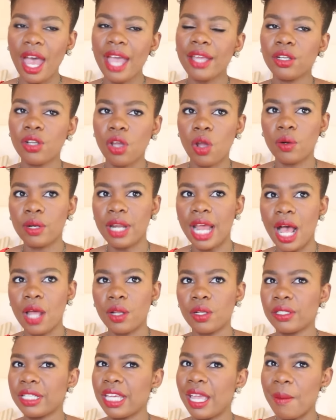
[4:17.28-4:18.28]
I know
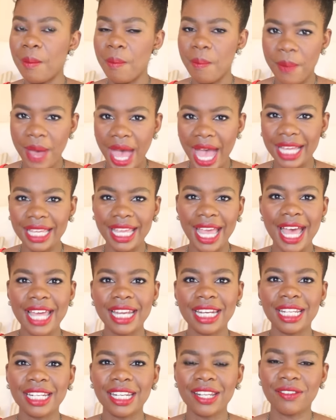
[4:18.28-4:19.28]
now, looking back
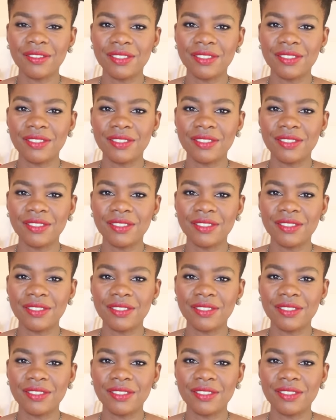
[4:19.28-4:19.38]
at it,